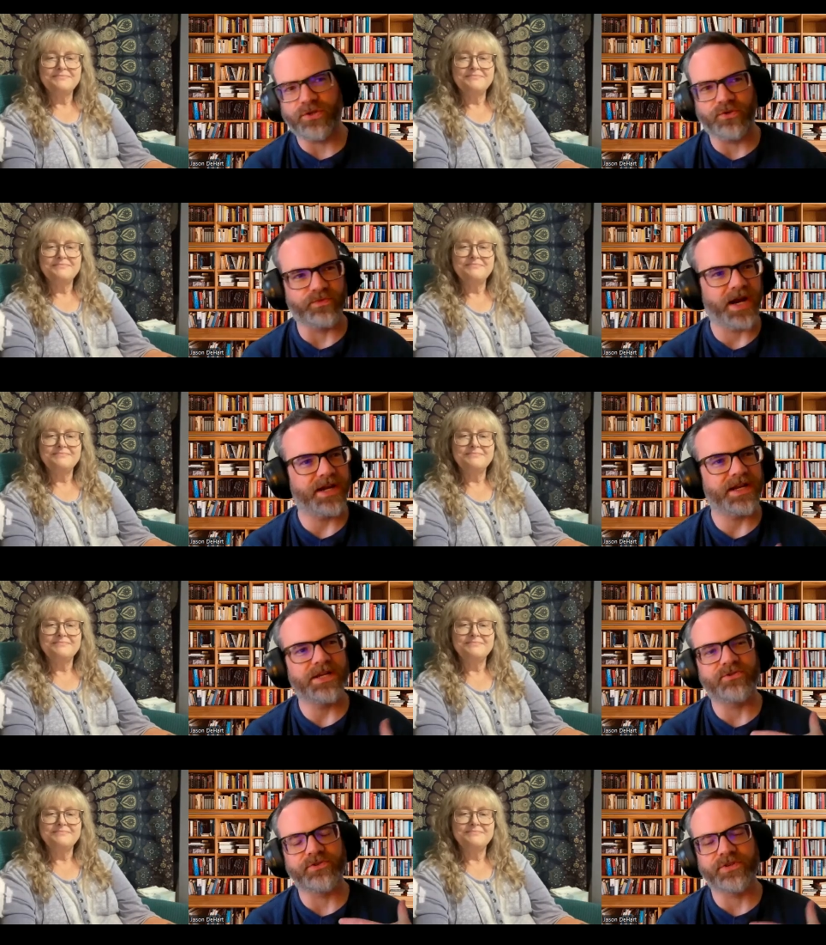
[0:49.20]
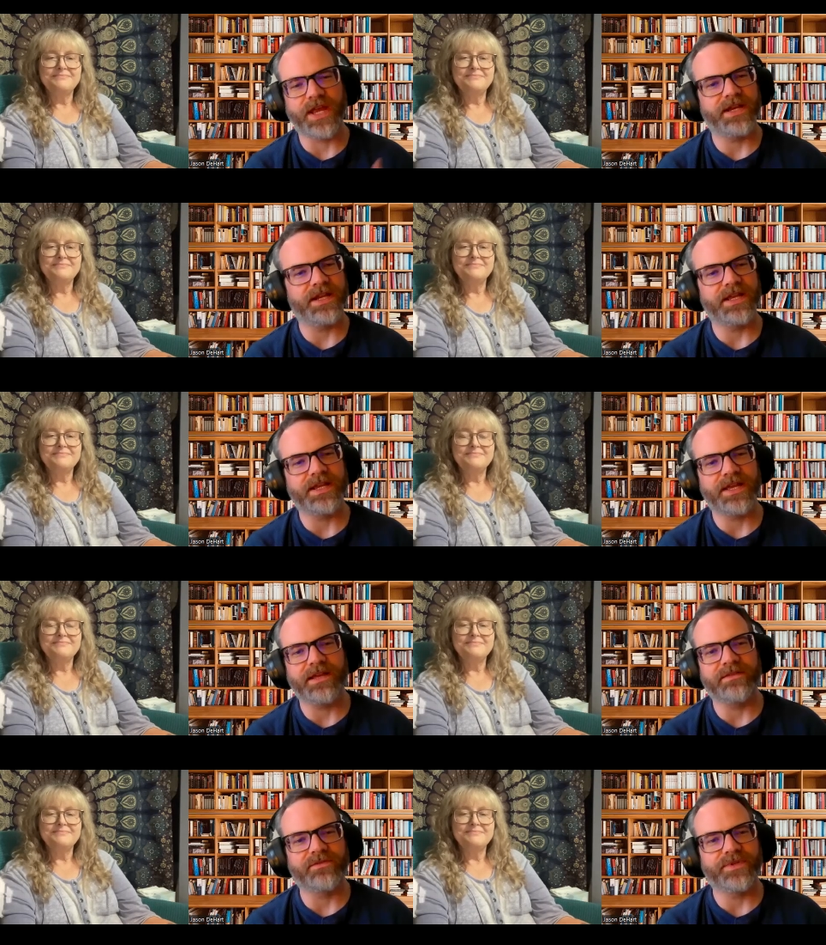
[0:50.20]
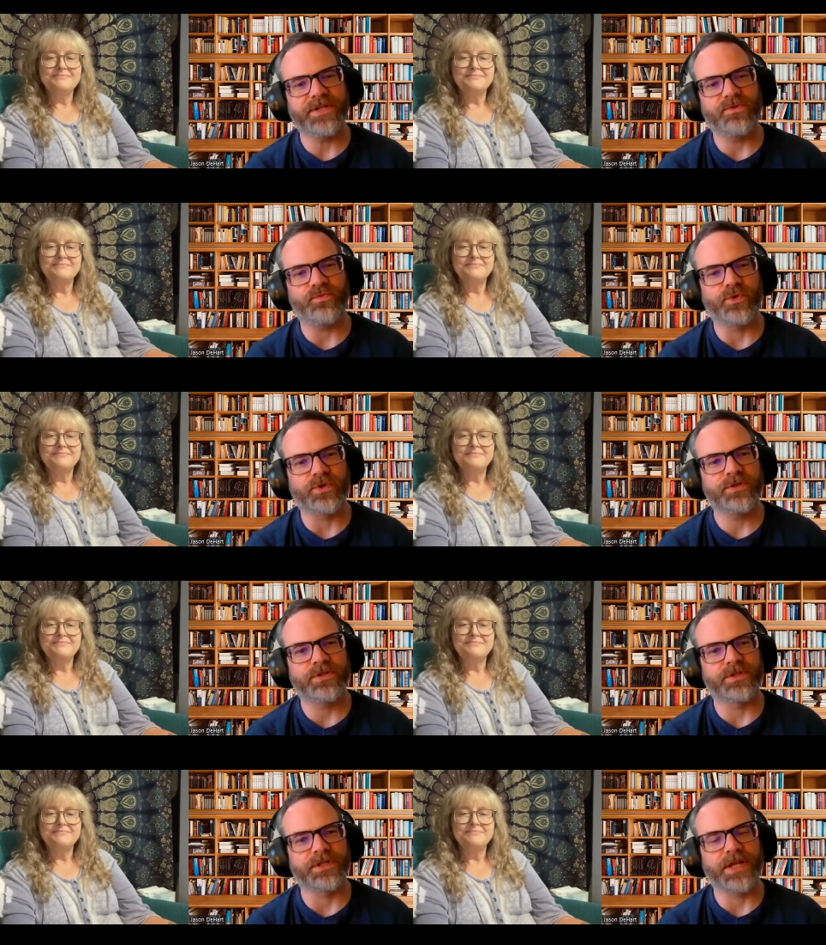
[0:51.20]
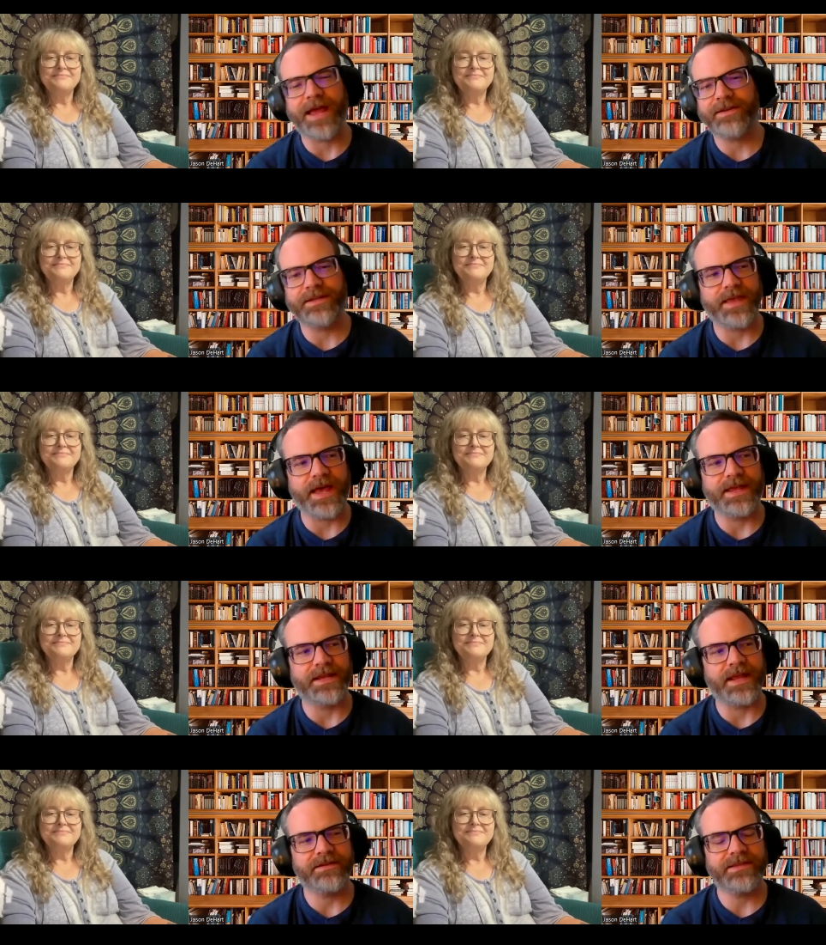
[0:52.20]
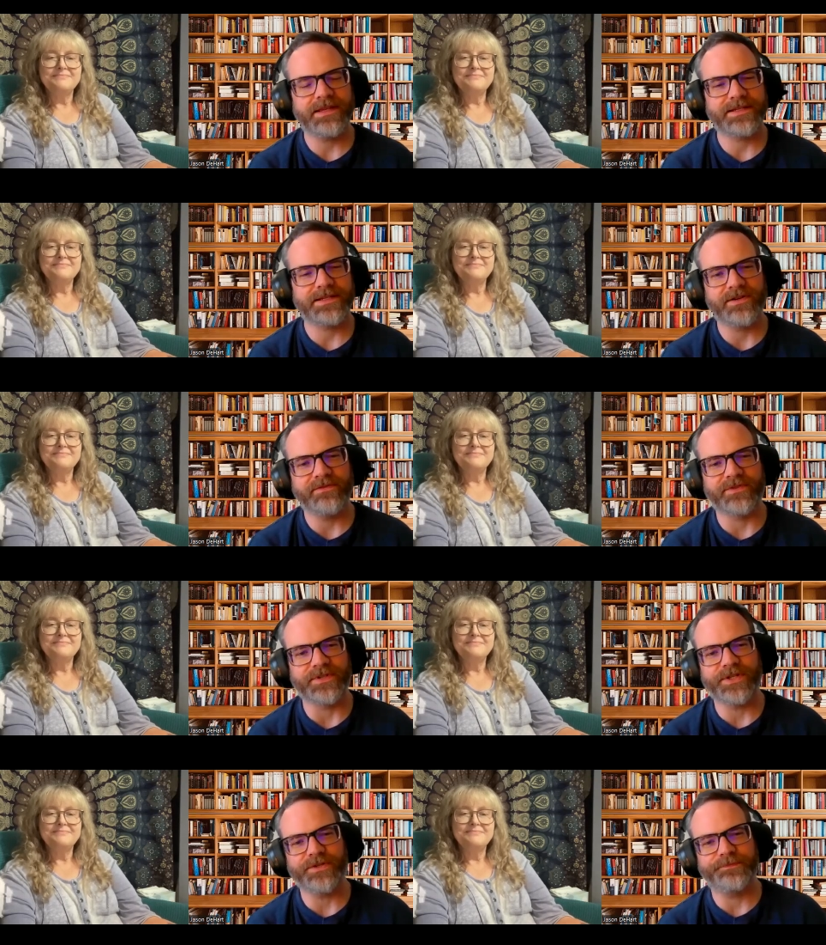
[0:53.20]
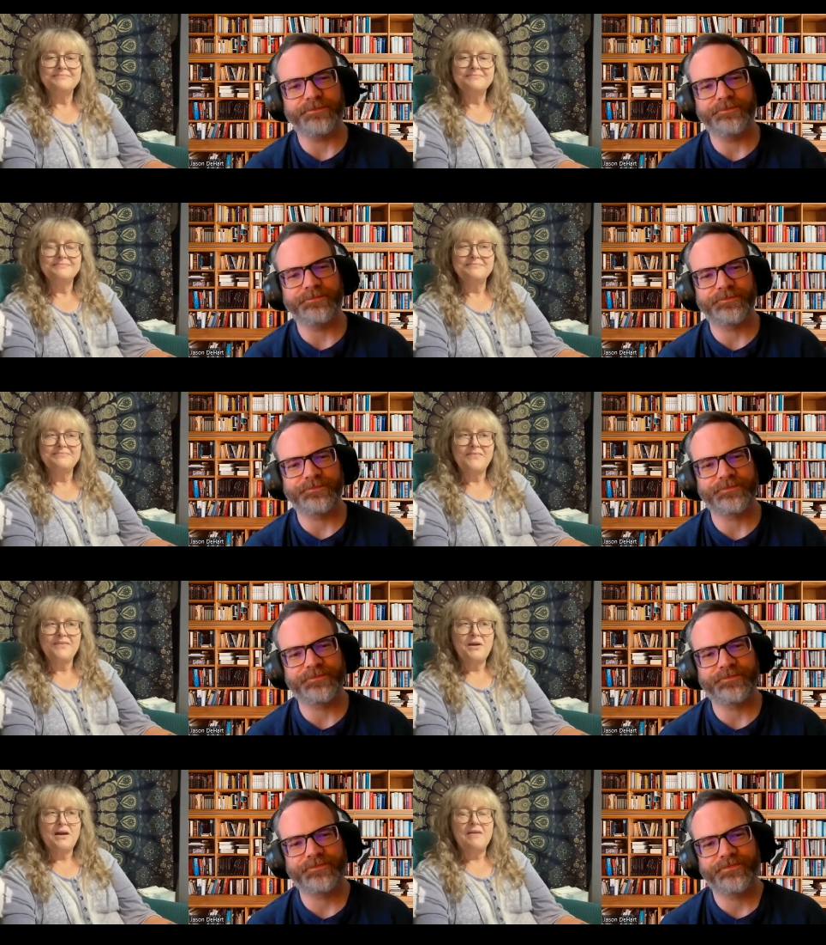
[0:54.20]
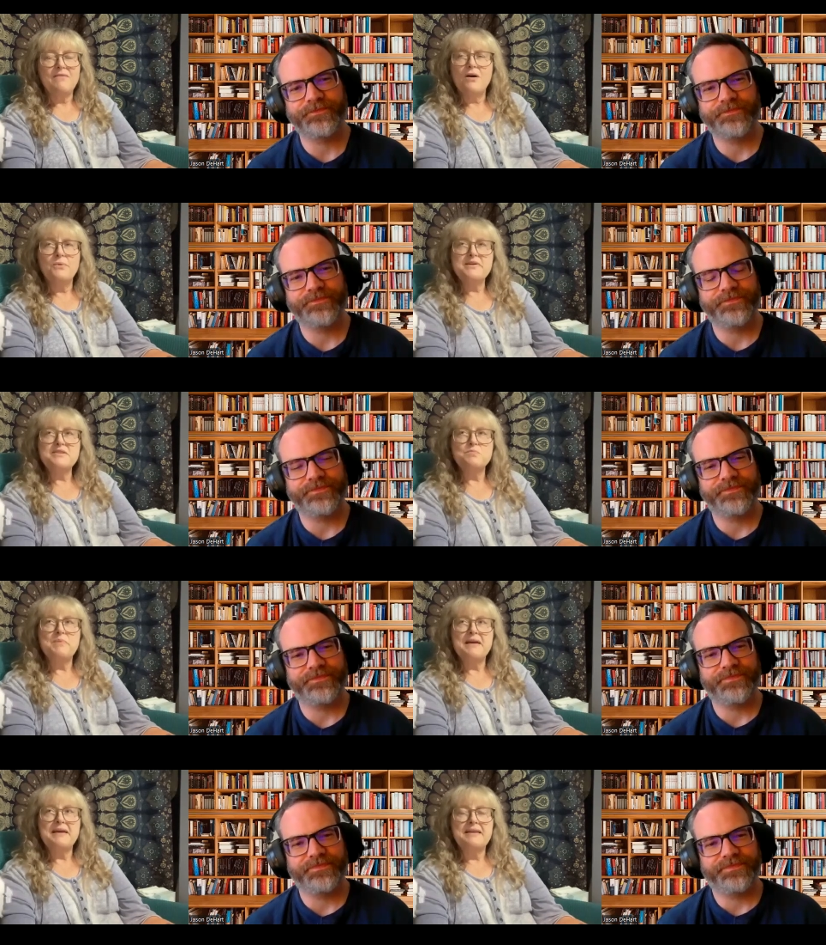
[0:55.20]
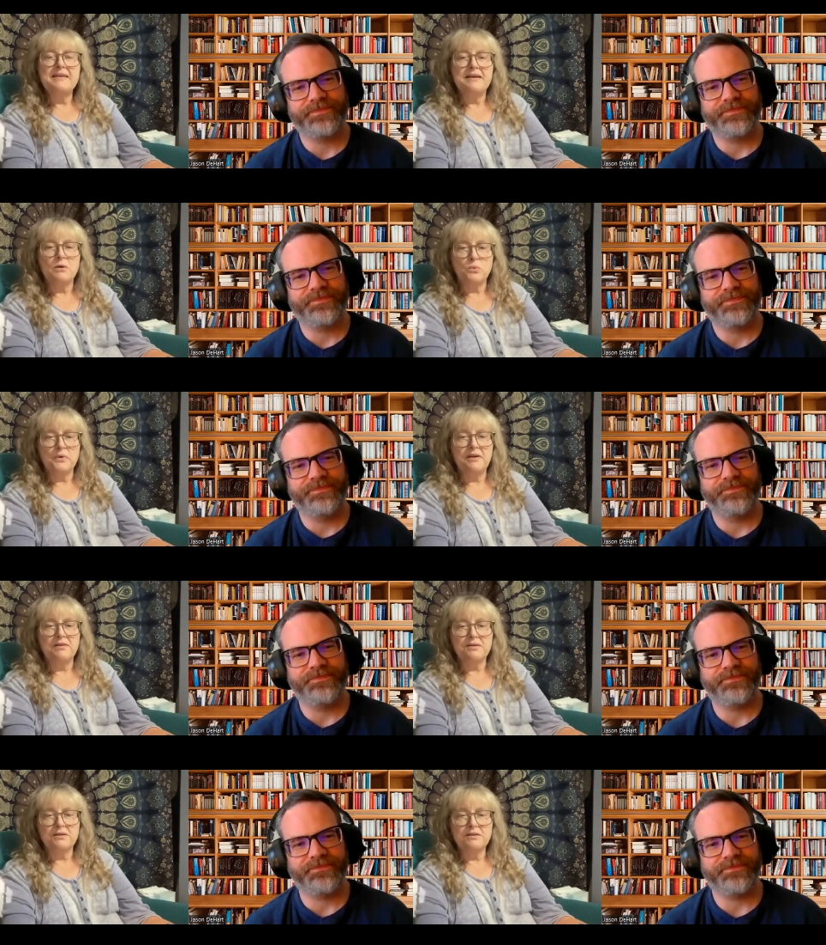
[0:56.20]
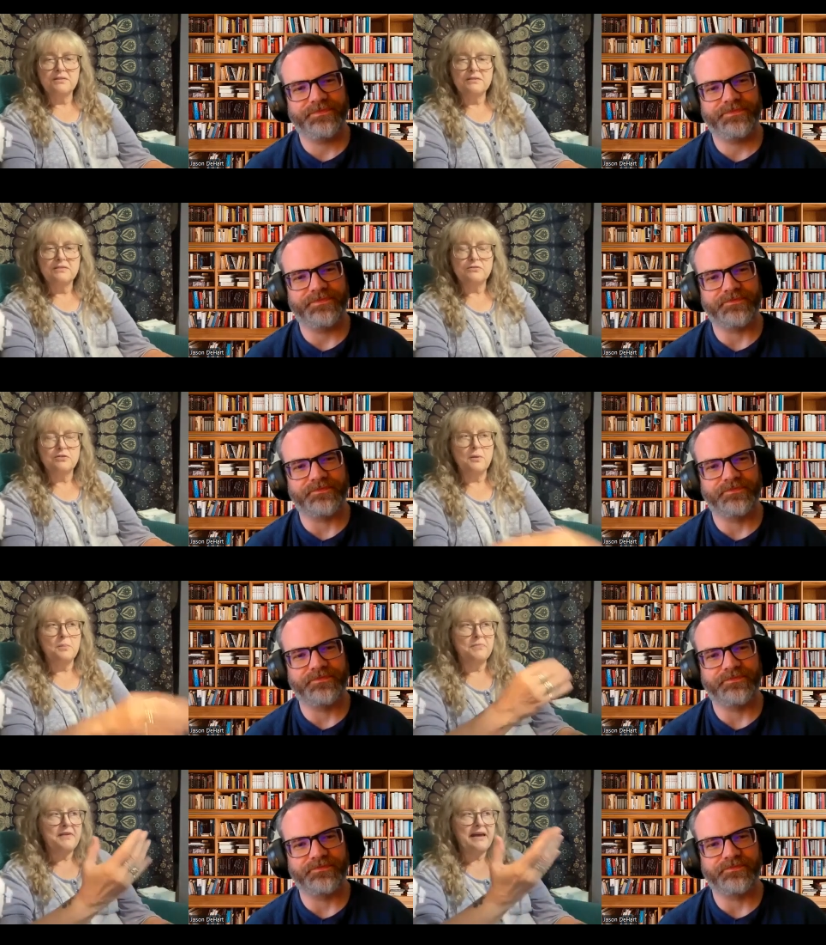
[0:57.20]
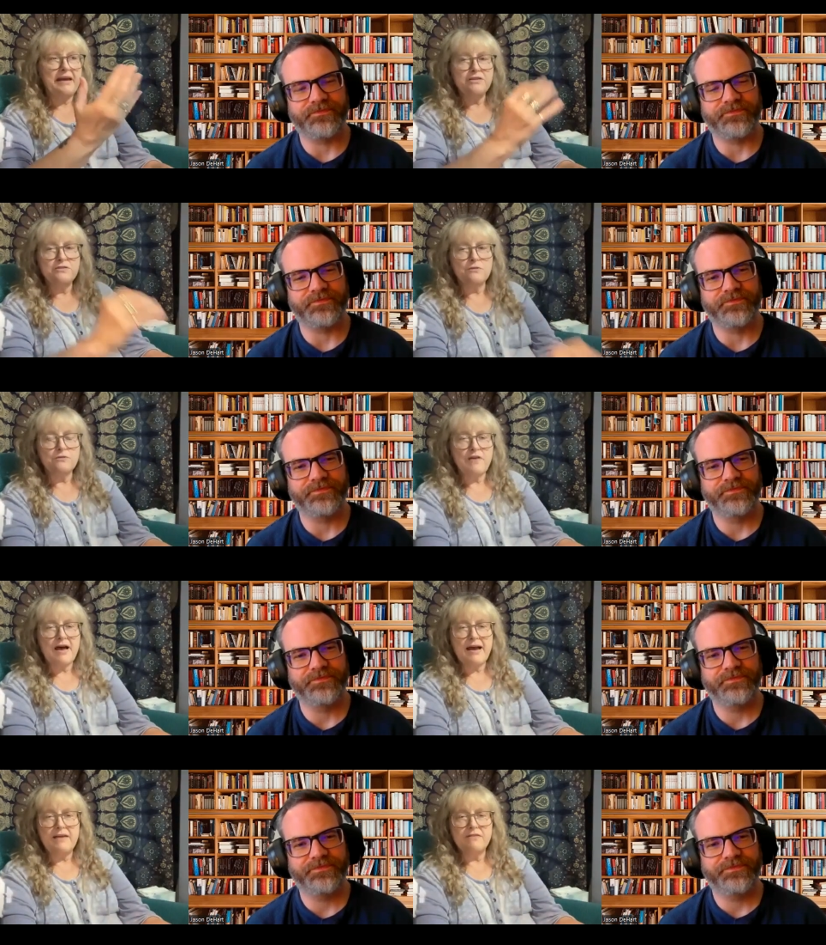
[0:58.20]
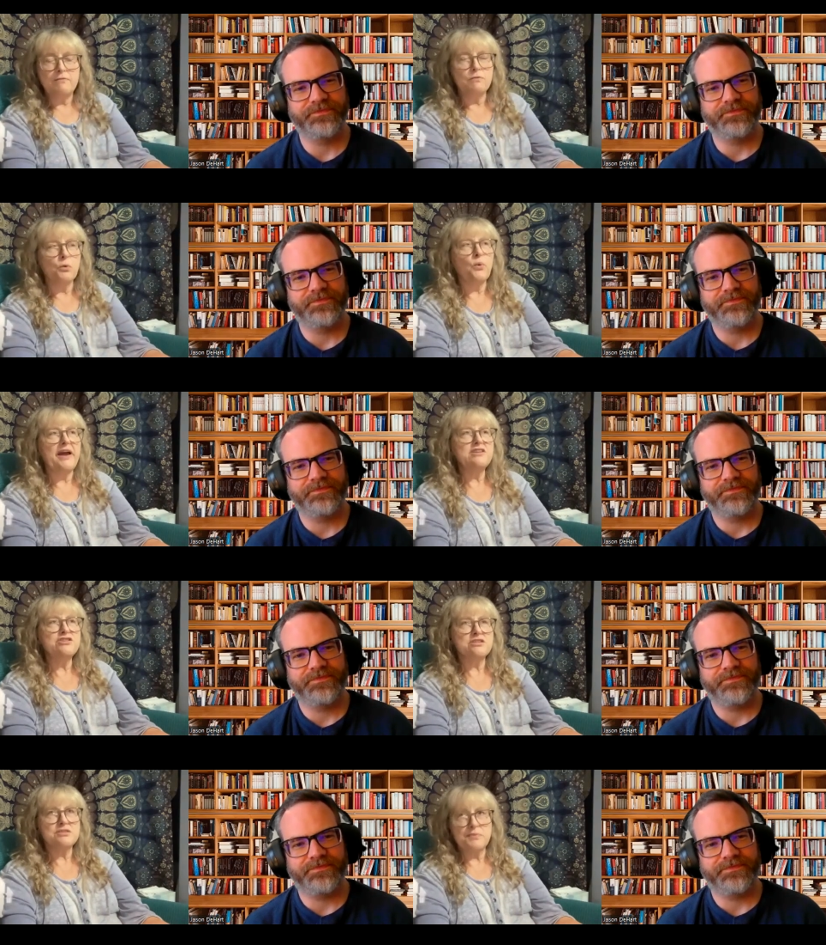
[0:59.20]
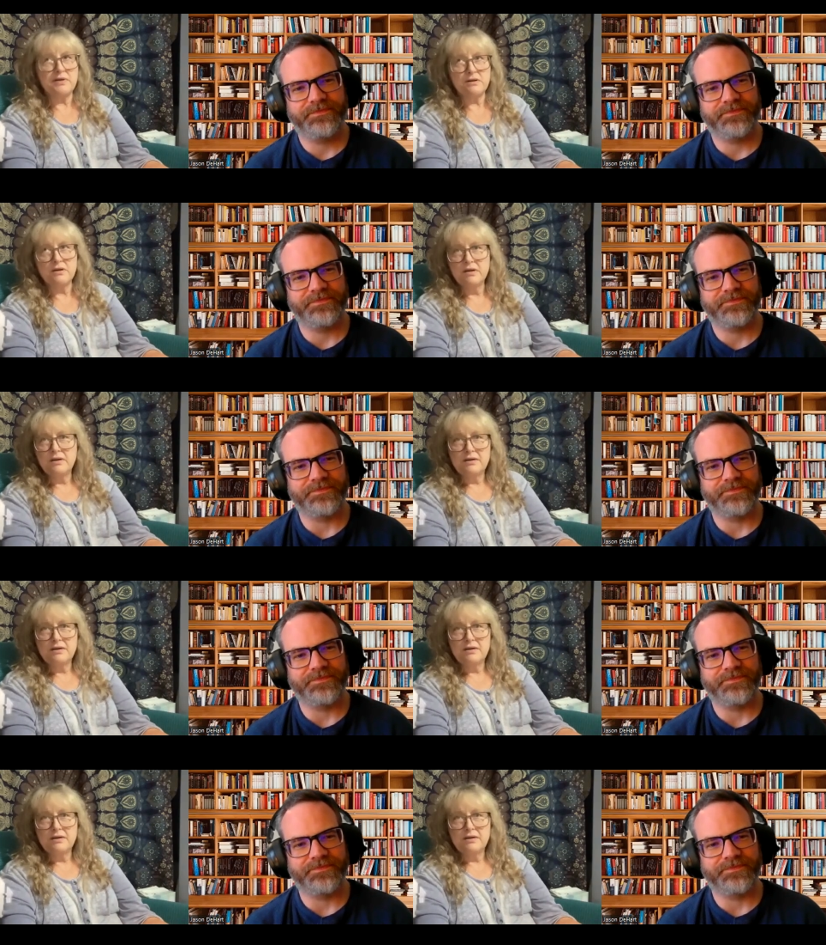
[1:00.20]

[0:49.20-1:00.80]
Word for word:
Speaker 1: to writing, creating, and the written word. How did that how did that start for you?
Speaker 2: I've always been a reader from the age of five, a voracious reader.